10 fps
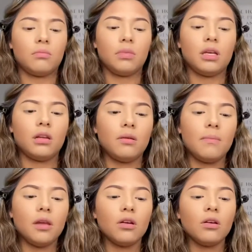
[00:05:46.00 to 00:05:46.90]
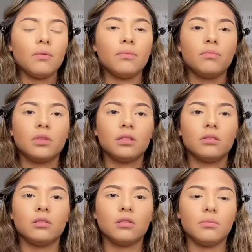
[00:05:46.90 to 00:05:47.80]
Getting a mirror. This
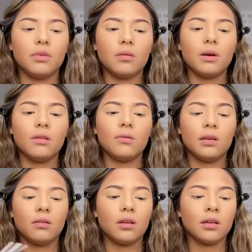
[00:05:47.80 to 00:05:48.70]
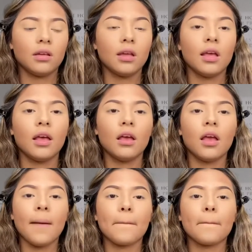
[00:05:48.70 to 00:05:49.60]
is just a mirror, by the way.
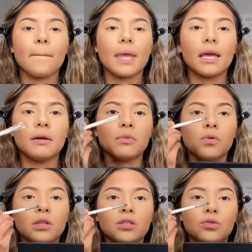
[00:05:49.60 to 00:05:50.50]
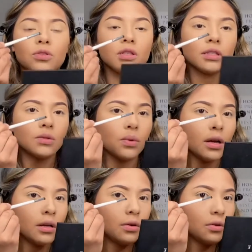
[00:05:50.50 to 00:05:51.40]
And I'm going to just, what I
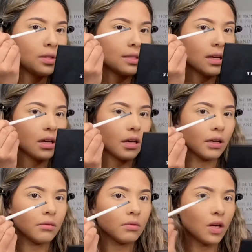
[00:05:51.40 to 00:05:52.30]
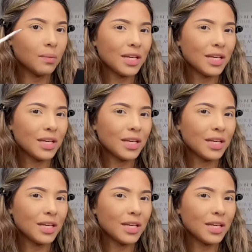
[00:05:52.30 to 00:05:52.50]
do is I, I want to make